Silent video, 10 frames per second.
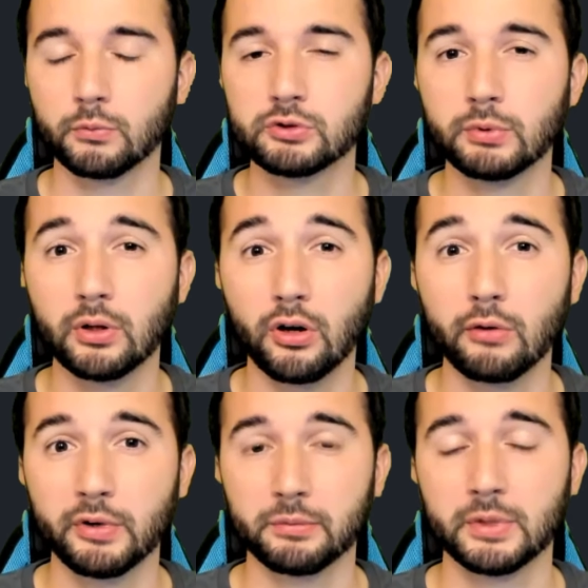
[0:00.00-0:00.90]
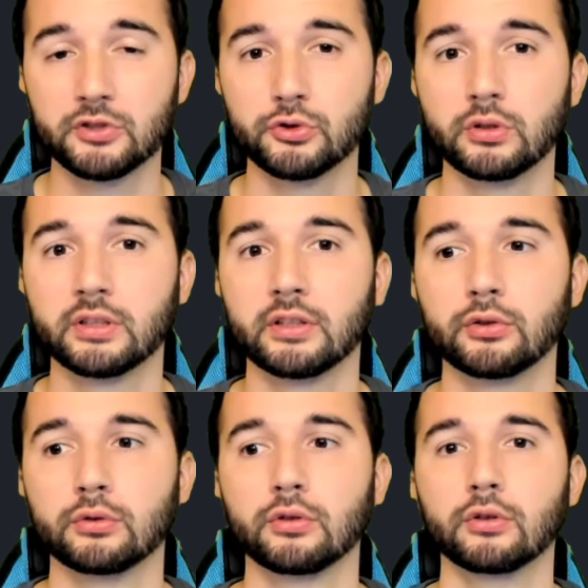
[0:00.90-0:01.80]
will always make sure that
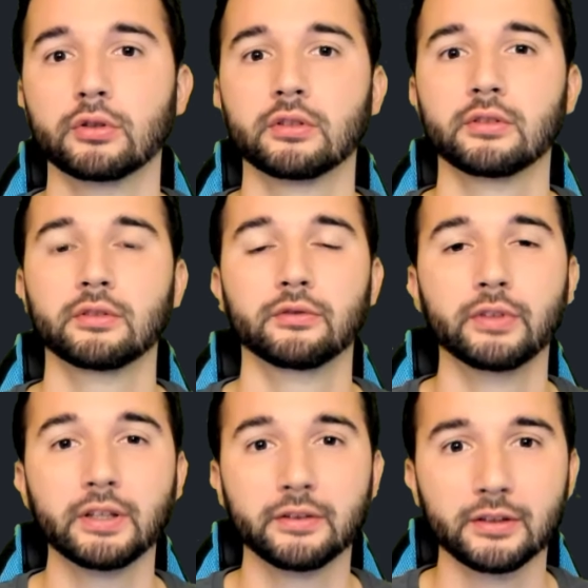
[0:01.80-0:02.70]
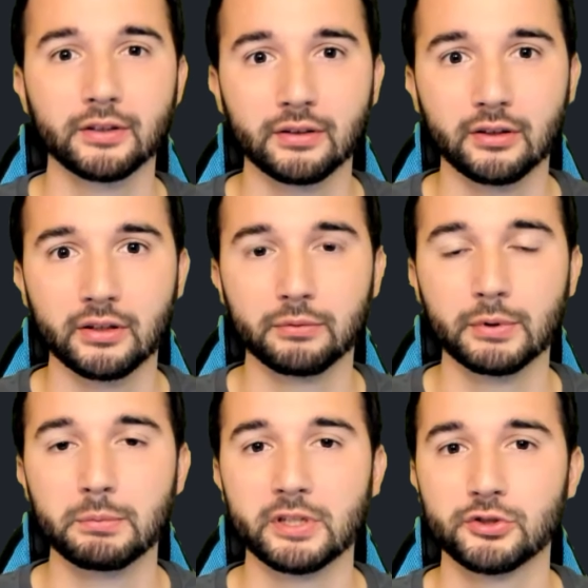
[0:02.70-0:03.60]
you don't fix it, or it will
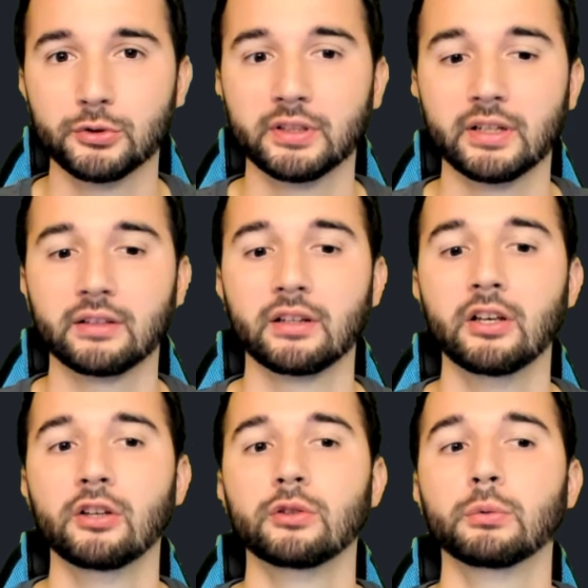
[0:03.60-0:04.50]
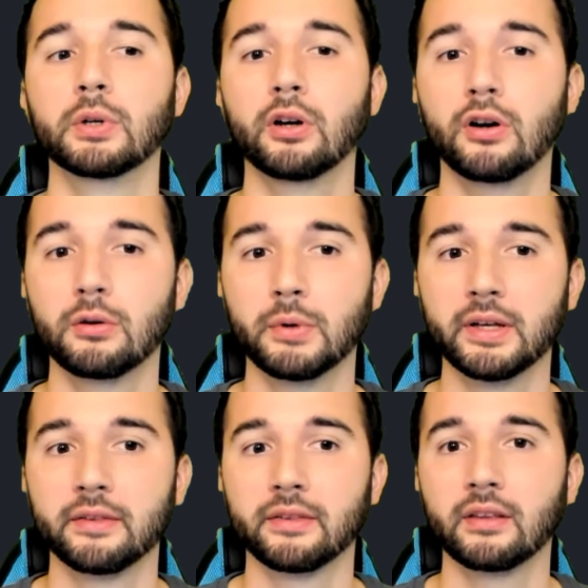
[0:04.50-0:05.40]
make sure that you will
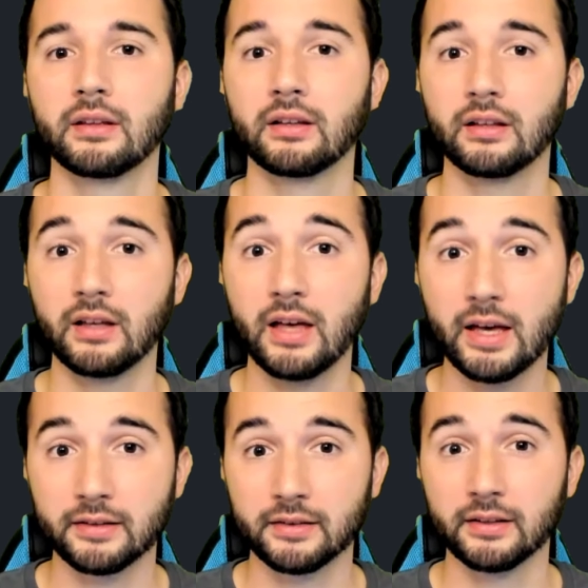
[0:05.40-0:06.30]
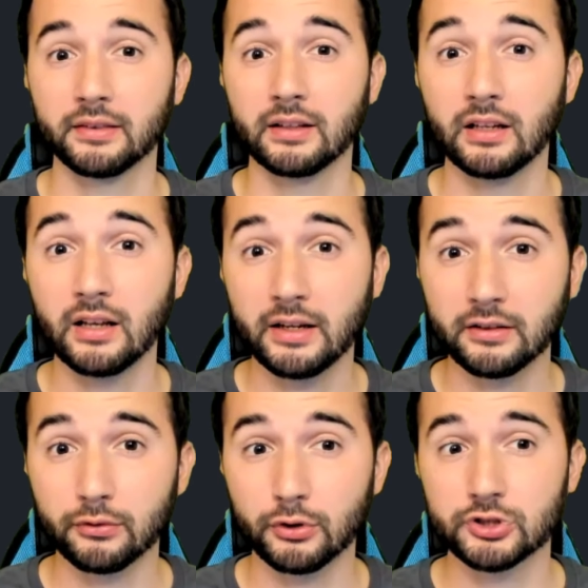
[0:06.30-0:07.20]
always access the
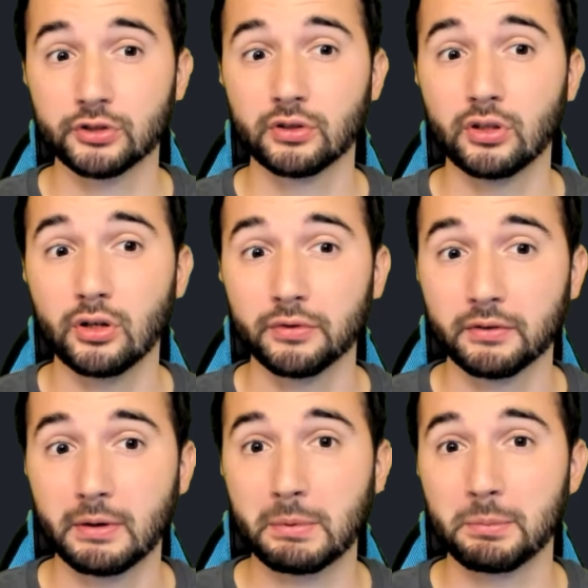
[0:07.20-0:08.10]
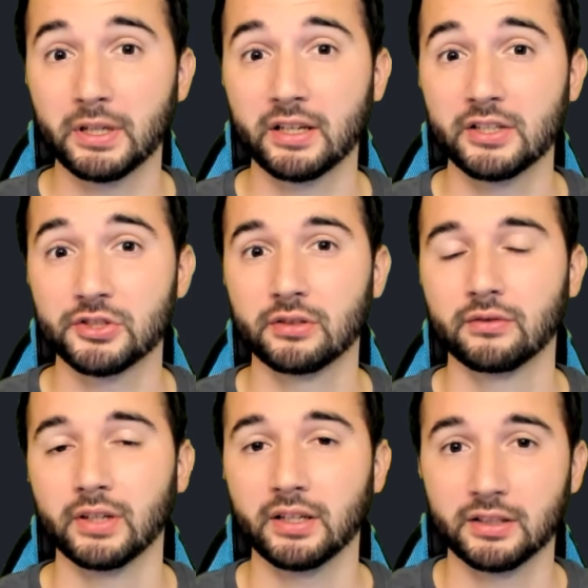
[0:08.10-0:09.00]
latest version of the web application
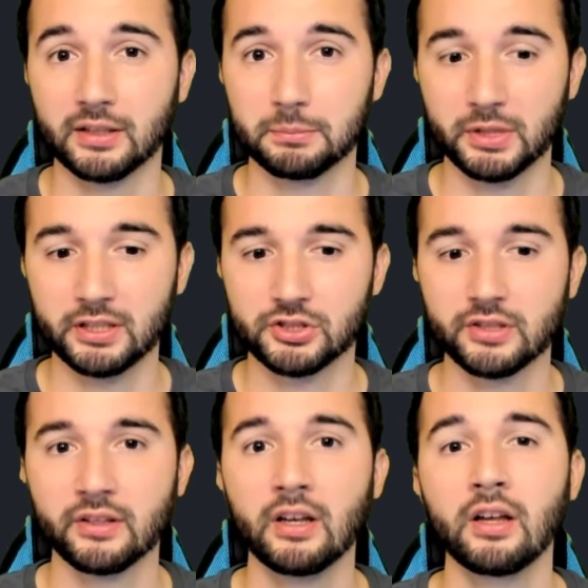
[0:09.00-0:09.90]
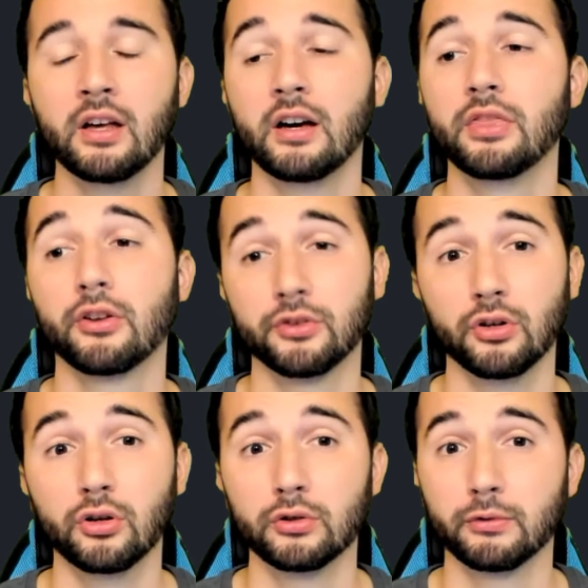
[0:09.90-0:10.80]
via GitHub Pages and not an
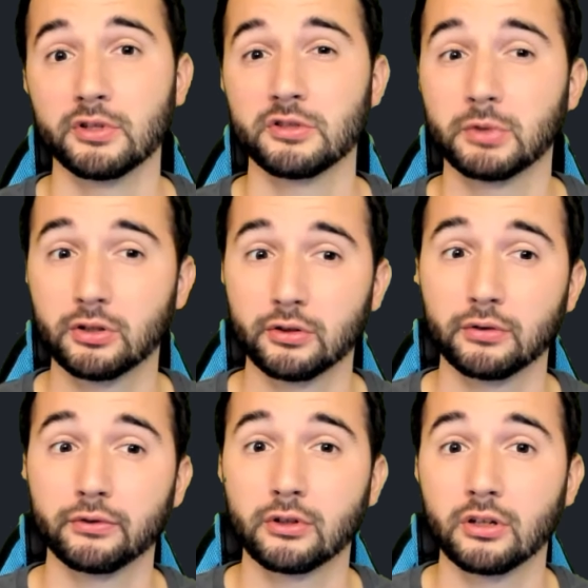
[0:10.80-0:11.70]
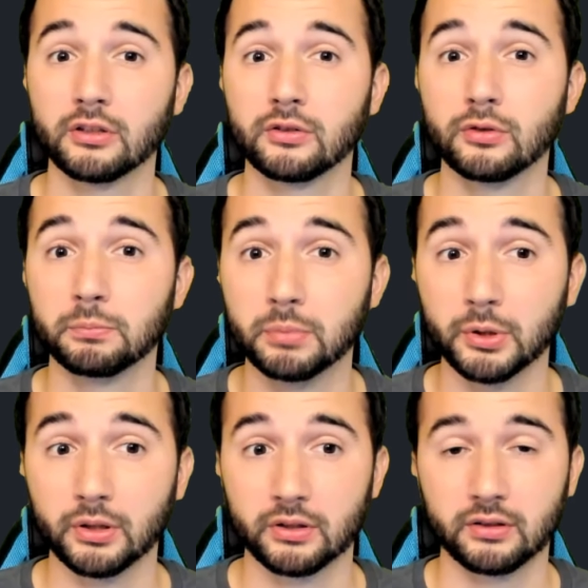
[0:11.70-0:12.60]
old version because you forgot to
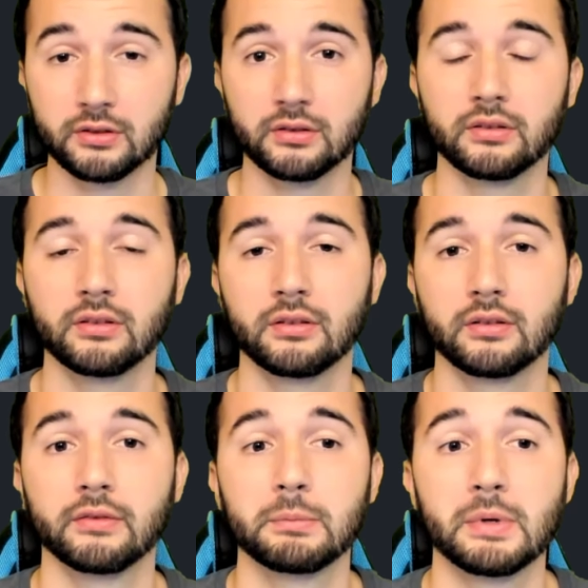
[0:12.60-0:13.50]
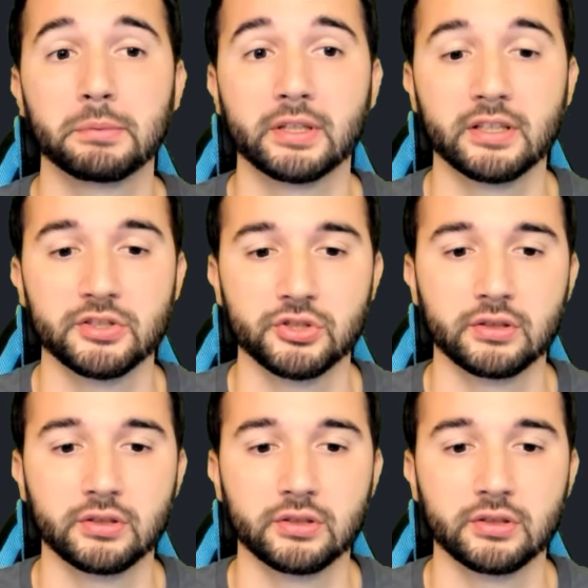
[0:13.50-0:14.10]
build the web application.